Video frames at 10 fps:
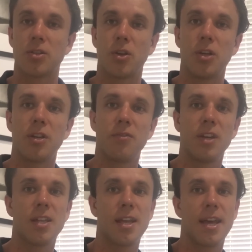So you can
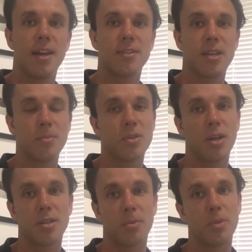figure that out.
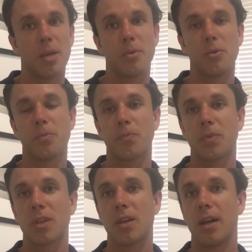Sometimes some people
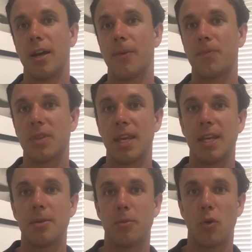
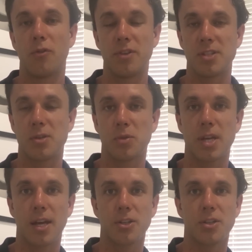need more physical
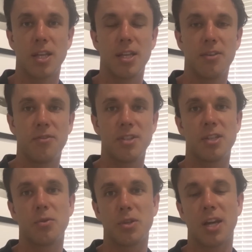touch. They need
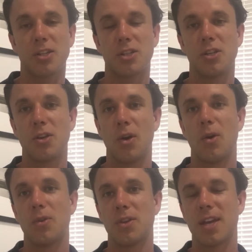physical touch to
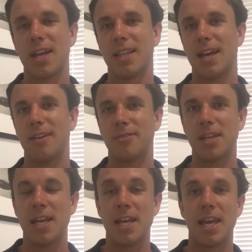know that they are
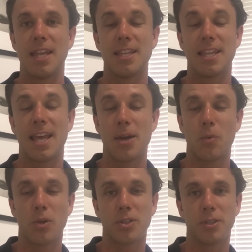loved and that they
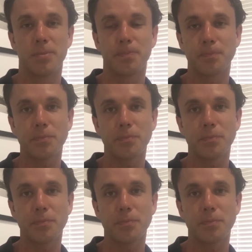are wanted.